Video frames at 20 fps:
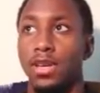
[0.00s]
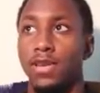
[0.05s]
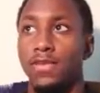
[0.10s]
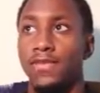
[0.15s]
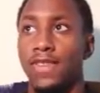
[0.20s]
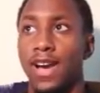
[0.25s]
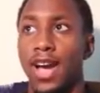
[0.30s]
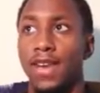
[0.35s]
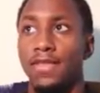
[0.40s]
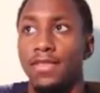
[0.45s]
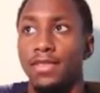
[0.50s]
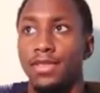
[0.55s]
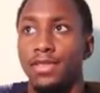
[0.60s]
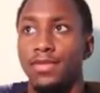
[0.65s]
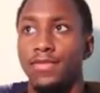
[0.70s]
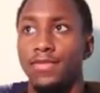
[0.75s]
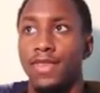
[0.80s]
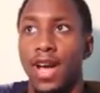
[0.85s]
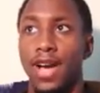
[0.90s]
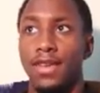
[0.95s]
five or
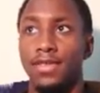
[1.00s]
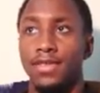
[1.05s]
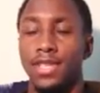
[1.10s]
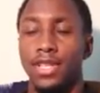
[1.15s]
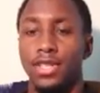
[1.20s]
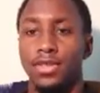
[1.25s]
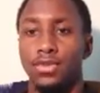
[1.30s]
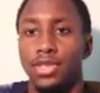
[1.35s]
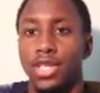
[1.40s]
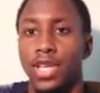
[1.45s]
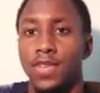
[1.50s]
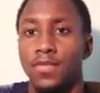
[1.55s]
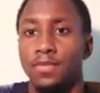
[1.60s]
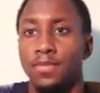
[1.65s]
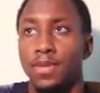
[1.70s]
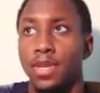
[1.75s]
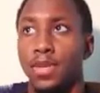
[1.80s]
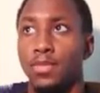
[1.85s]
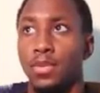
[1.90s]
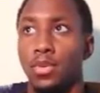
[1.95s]
five six or seven
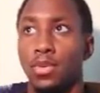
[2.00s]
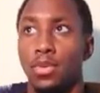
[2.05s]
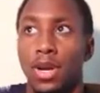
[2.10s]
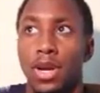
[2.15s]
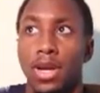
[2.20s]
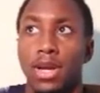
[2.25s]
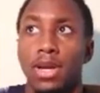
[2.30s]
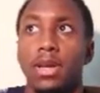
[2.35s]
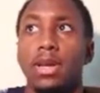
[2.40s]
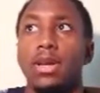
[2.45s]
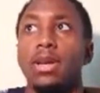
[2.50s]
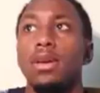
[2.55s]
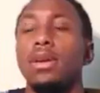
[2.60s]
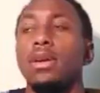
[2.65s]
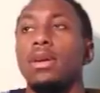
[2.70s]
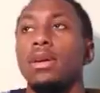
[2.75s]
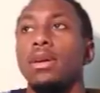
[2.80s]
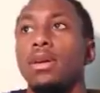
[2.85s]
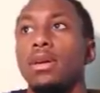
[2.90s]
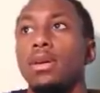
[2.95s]
people right
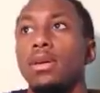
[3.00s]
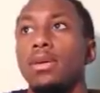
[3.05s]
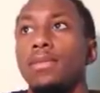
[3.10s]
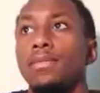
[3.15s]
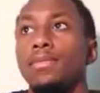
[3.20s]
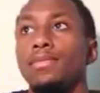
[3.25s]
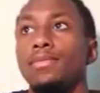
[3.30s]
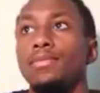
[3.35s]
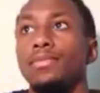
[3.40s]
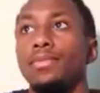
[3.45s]
um,